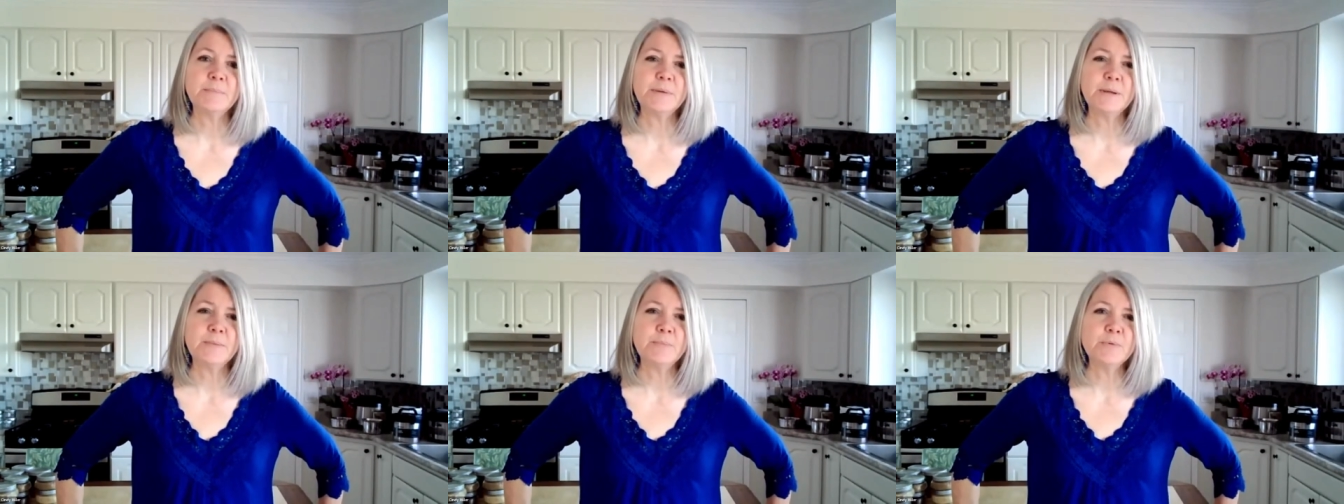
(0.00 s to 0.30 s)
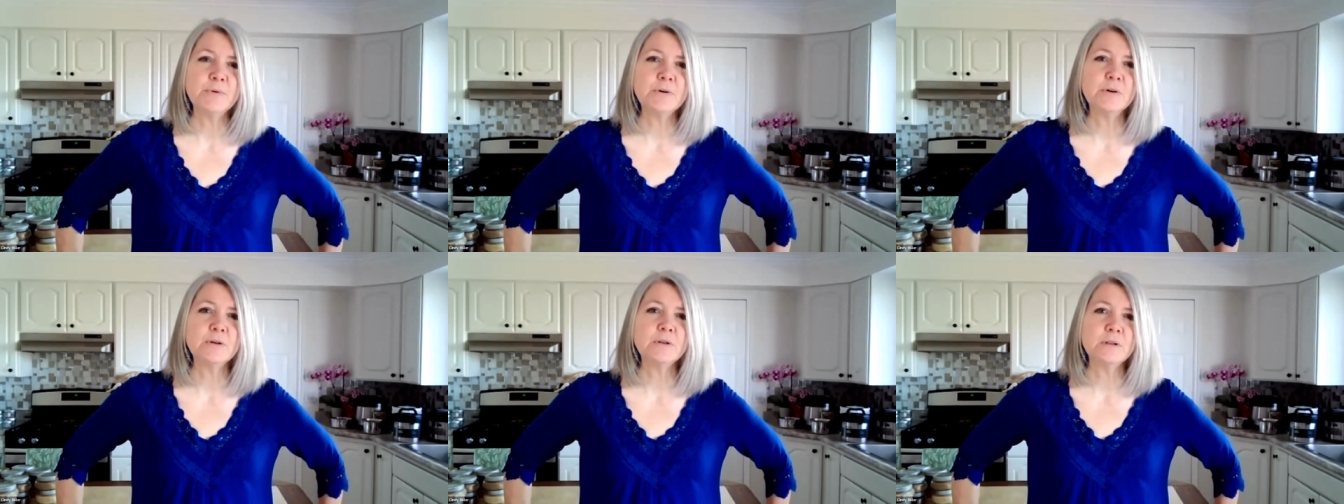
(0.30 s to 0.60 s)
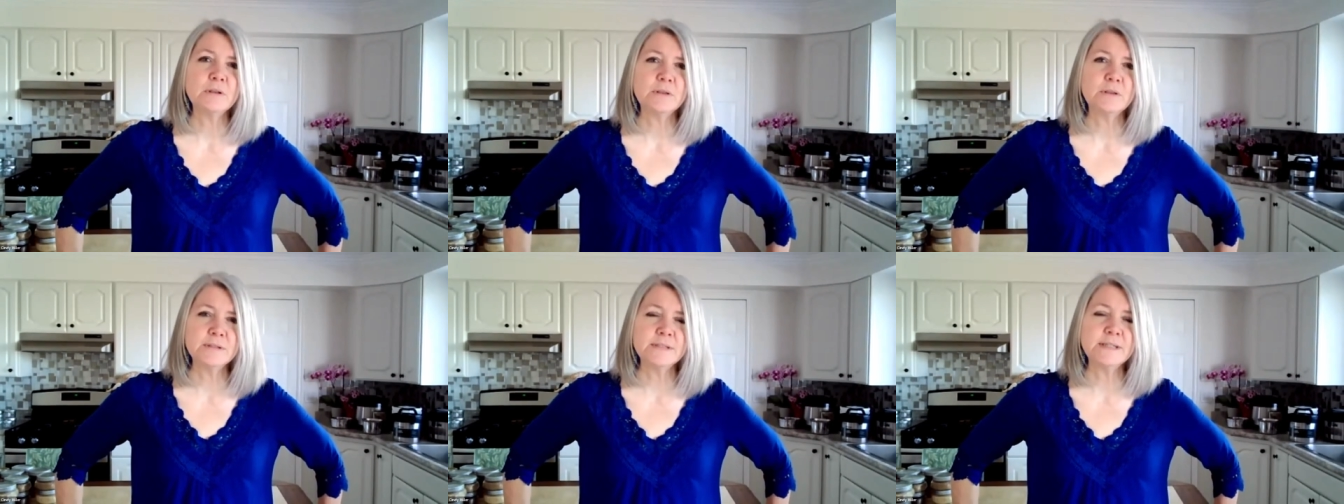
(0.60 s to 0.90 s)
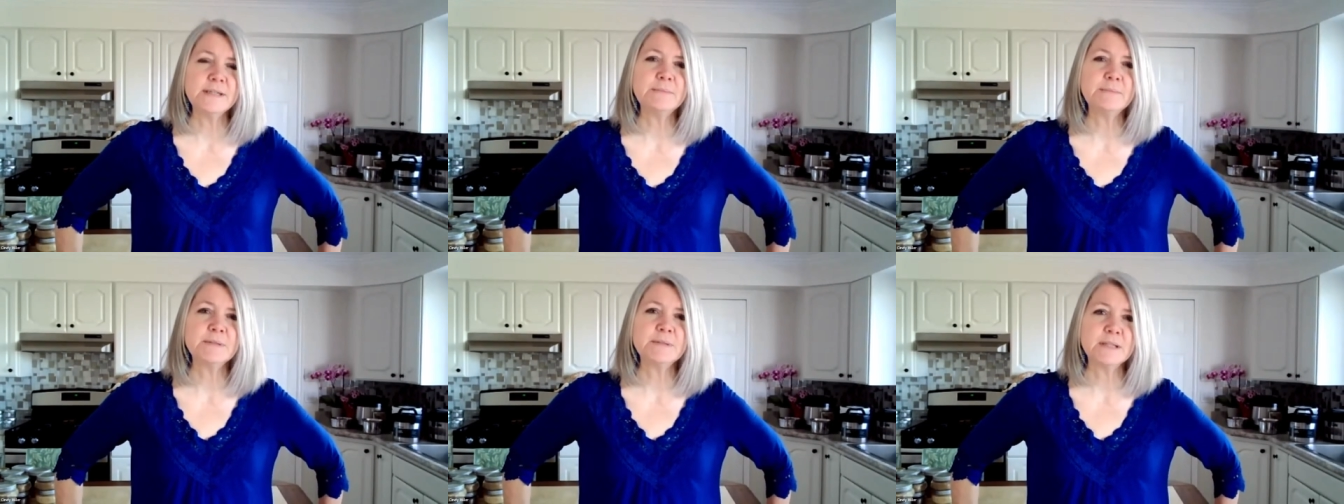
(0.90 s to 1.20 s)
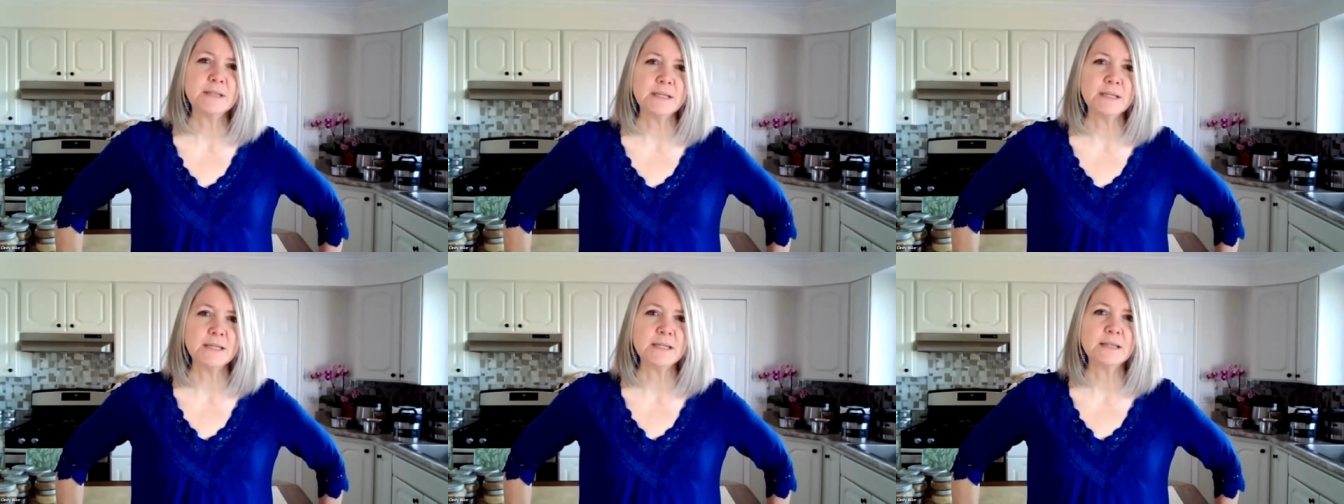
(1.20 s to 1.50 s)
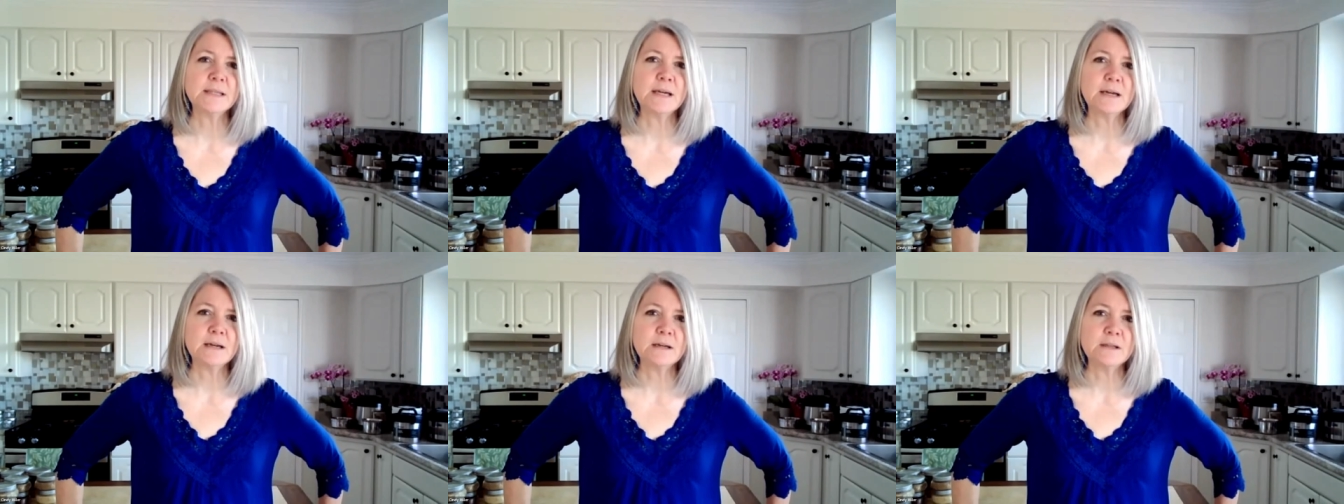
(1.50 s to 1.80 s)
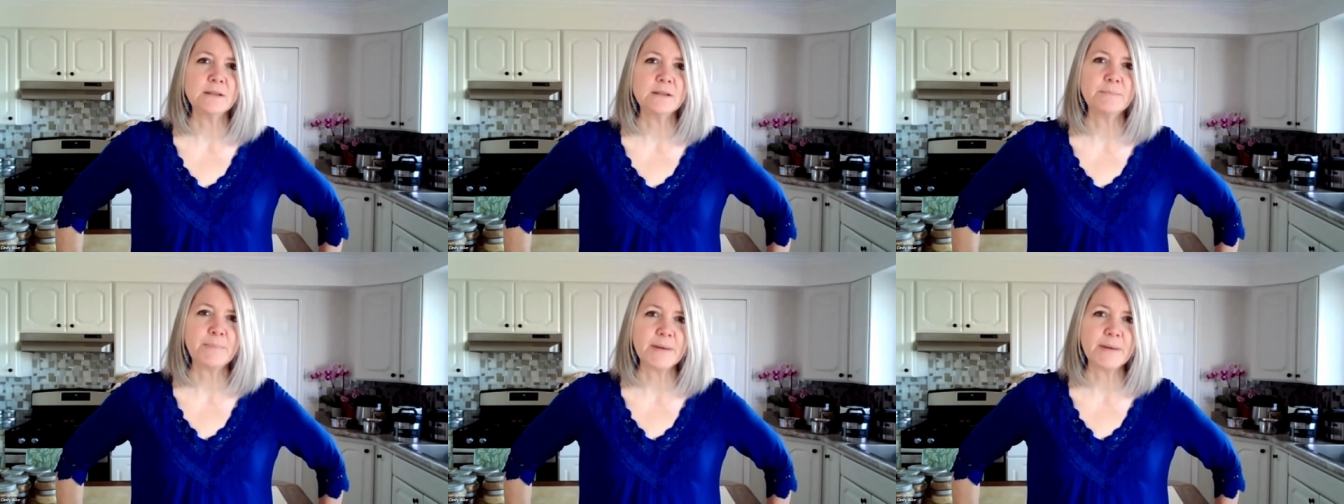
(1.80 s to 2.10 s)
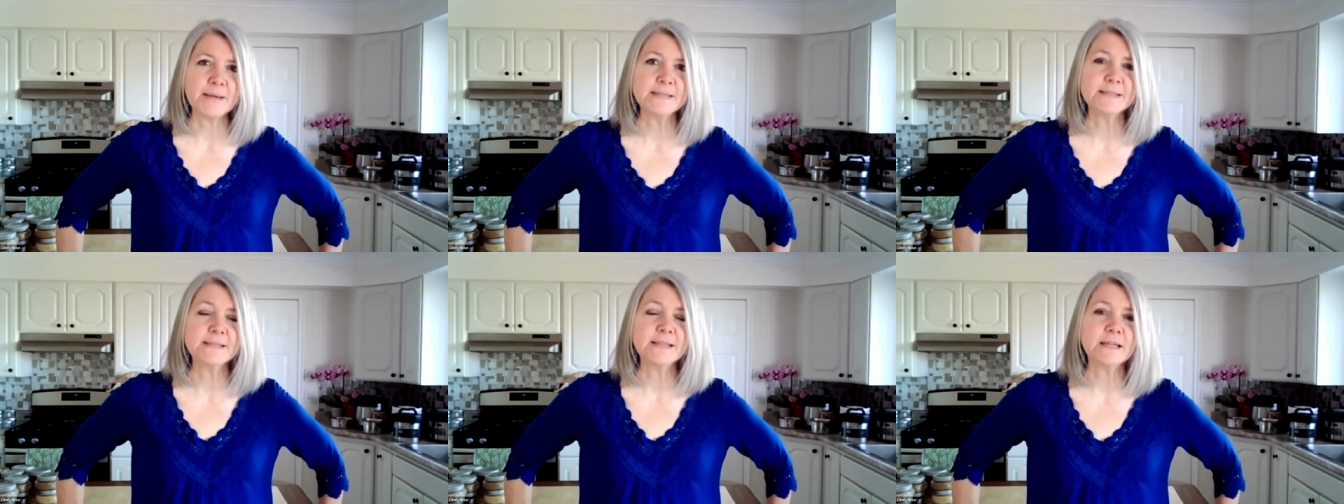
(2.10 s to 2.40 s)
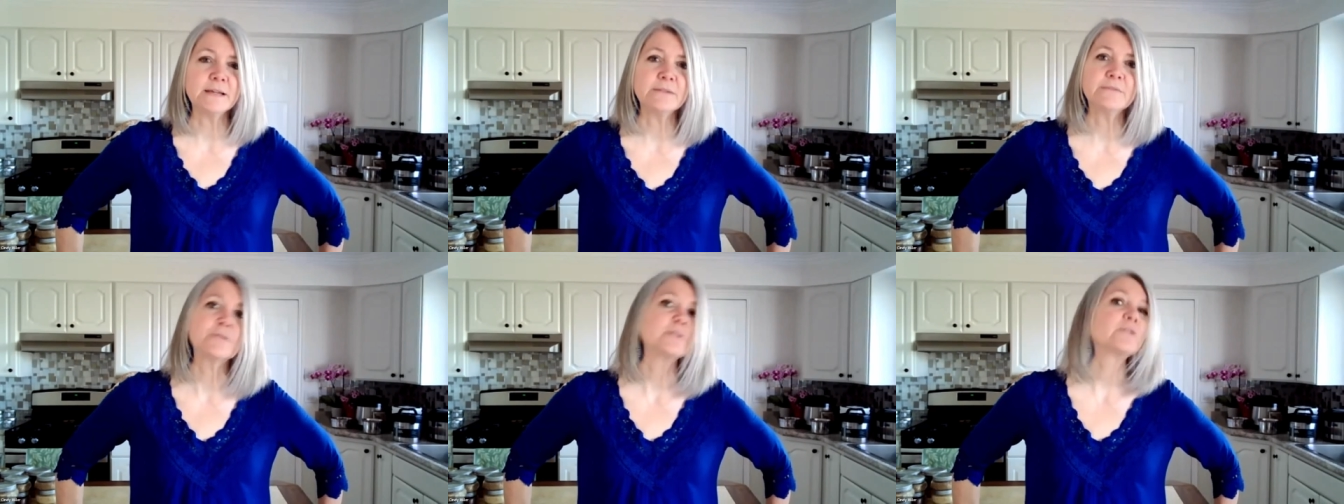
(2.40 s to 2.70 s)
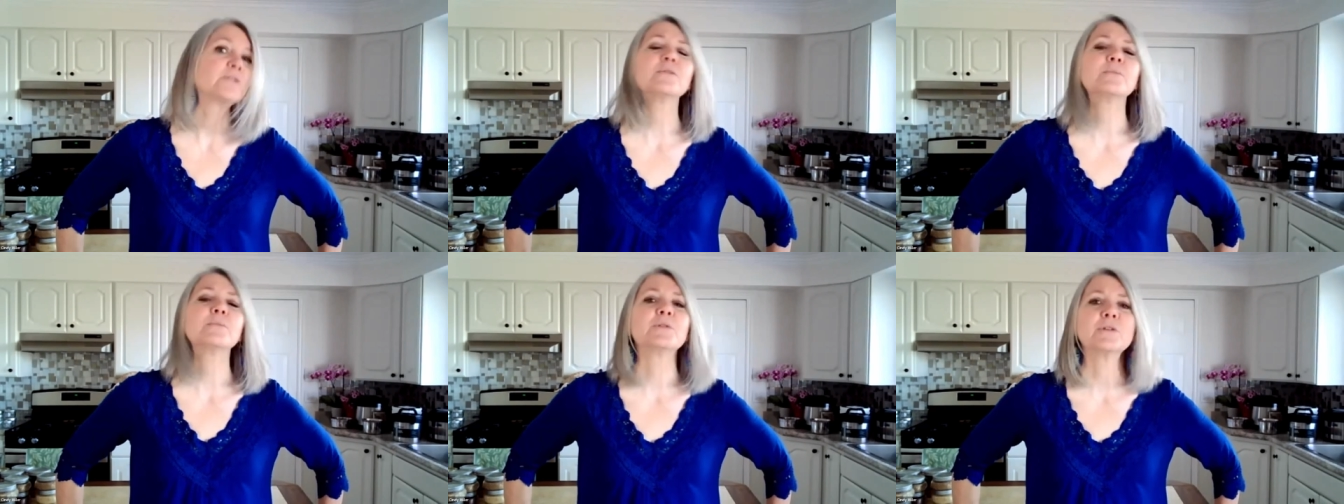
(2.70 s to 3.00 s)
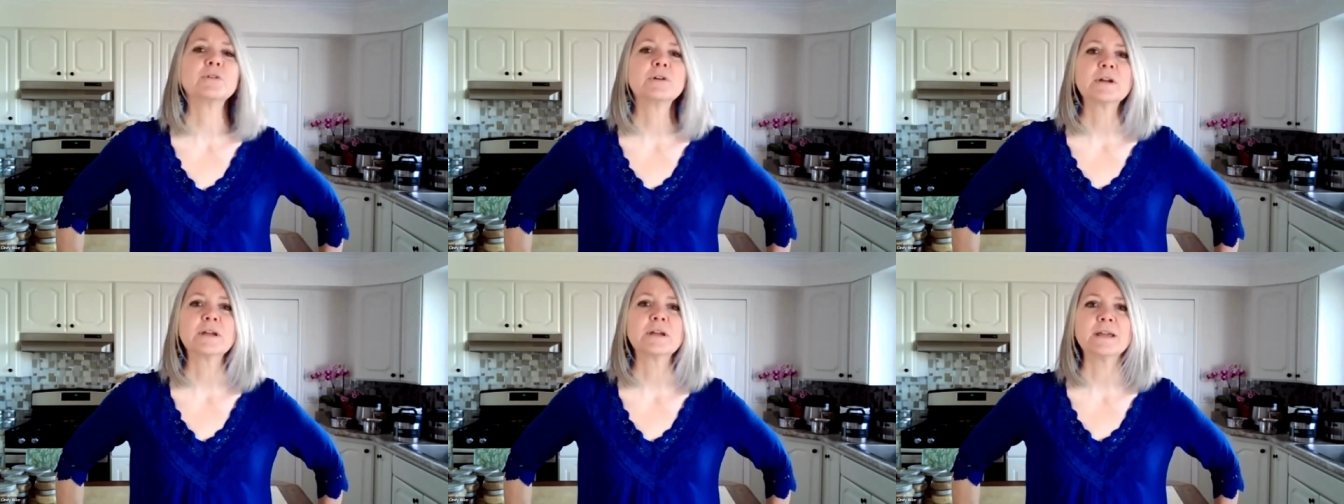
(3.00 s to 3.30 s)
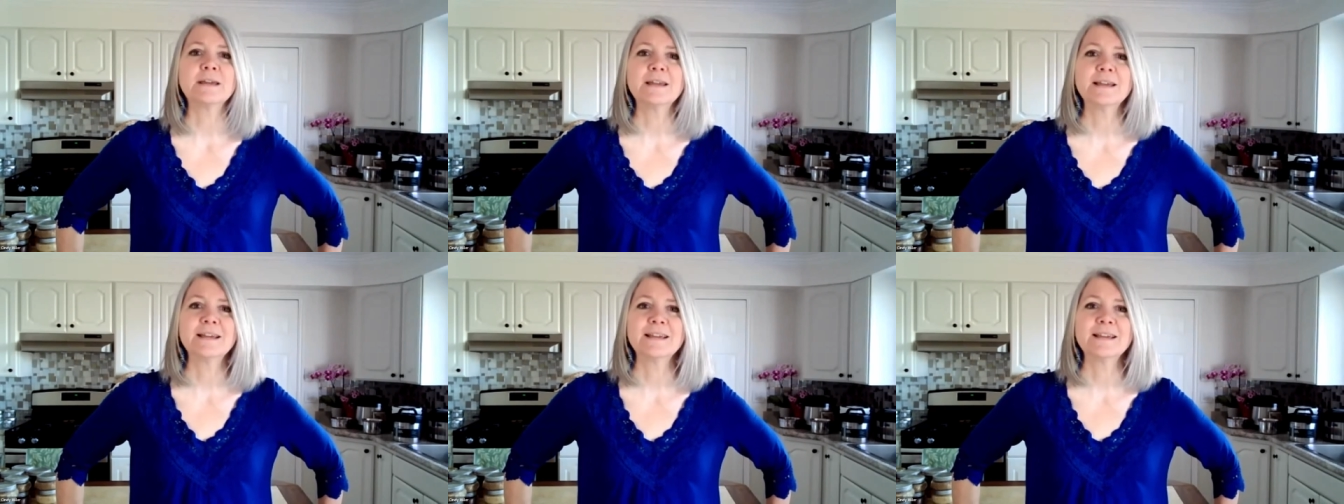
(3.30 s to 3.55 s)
people seem to think that the best thing for thermal cooking